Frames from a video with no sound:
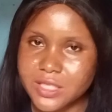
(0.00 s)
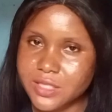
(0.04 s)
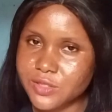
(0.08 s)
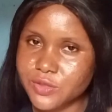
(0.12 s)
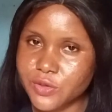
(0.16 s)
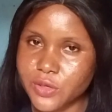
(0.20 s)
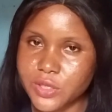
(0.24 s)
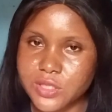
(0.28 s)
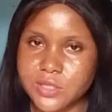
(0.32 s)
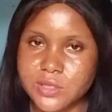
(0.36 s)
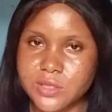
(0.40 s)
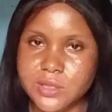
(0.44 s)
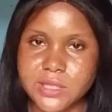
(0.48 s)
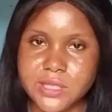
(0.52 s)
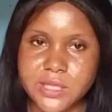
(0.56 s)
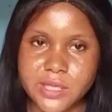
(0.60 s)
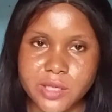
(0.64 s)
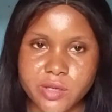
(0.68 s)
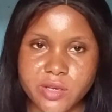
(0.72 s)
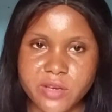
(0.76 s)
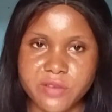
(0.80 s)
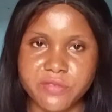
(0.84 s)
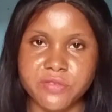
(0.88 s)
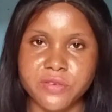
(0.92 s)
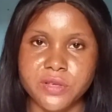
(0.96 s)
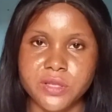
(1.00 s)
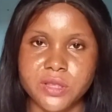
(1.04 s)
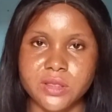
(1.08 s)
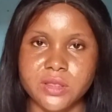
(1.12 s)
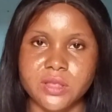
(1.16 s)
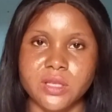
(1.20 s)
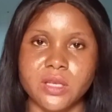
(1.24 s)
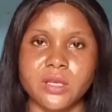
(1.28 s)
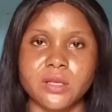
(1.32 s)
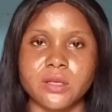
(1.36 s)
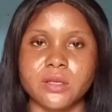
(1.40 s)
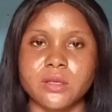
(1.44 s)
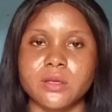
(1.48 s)
It's going to tell you
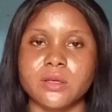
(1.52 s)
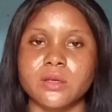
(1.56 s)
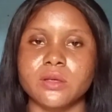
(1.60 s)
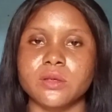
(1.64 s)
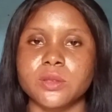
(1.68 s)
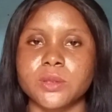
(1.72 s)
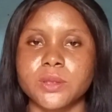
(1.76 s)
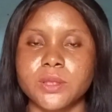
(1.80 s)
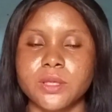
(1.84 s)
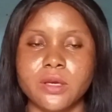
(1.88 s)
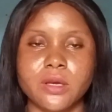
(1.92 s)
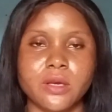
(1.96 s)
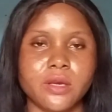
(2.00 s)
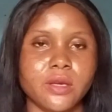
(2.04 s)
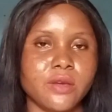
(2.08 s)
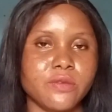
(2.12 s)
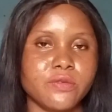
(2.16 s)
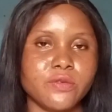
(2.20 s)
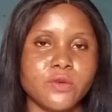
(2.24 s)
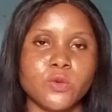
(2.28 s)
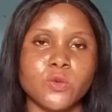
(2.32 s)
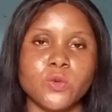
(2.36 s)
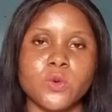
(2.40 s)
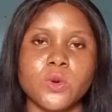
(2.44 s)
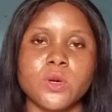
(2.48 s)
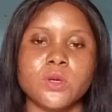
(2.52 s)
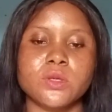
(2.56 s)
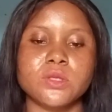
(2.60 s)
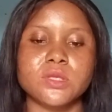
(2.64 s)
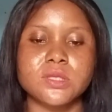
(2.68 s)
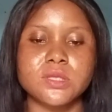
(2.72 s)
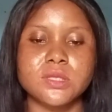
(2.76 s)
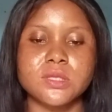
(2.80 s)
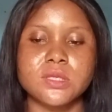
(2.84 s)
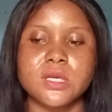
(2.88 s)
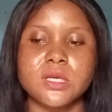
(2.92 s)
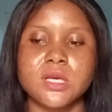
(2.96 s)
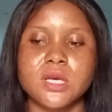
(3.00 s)
everything. Okay, even
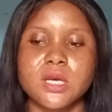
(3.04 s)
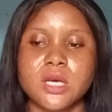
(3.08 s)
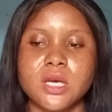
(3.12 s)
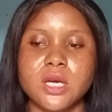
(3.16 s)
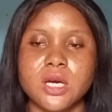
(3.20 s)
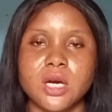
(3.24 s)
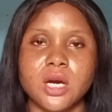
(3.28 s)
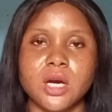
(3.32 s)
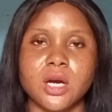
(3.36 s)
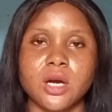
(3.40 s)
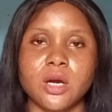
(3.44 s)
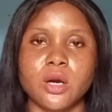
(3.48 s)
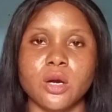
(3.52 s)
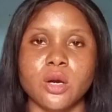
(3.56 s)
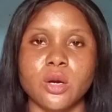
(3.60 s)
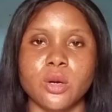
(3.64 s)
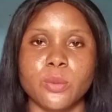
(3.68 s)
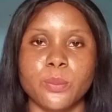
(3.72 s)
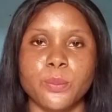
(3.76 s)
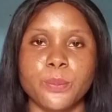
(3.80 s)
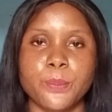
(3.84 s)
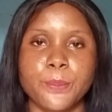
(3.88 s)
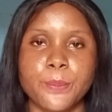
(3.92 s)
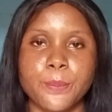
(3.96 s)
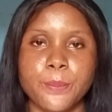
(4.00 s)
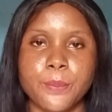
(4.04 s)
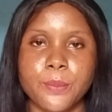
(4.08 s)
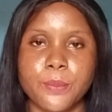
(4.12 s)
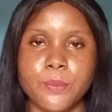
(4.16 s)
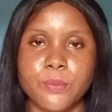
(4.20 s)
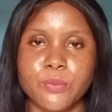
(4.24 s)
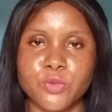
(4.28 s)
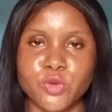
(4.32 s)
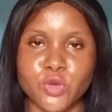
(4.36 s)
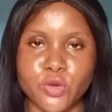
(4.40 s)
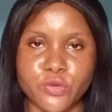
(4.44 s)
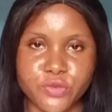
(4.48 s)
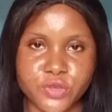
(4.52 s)
what
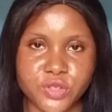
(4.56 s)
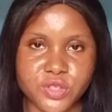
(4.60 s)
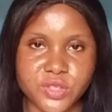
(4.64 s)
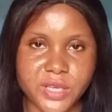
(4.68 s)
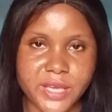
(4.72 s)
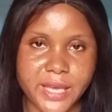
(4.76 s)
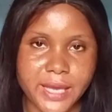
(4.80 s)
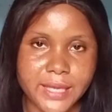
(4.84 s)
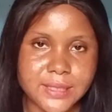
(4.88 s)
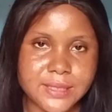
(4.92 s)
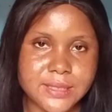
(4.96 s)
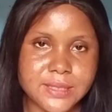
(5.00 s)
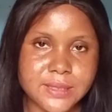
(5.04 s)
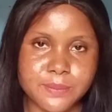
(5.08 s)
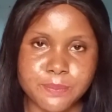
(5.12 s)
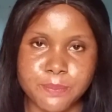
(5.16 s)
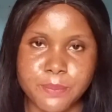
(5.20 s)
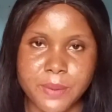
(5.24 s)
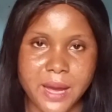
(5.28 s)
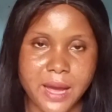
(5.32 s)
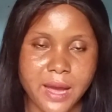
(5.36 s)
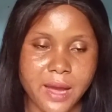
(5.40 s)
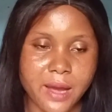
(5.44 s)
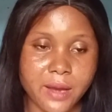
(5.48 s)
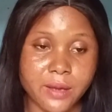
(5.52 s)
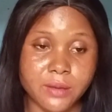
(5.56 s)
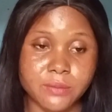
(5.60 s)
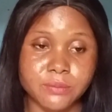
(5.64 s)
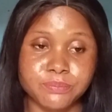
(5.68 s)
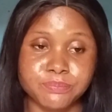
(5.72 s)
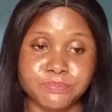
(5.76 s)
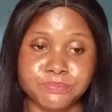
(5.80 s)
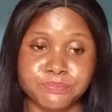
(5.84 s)
your video gets per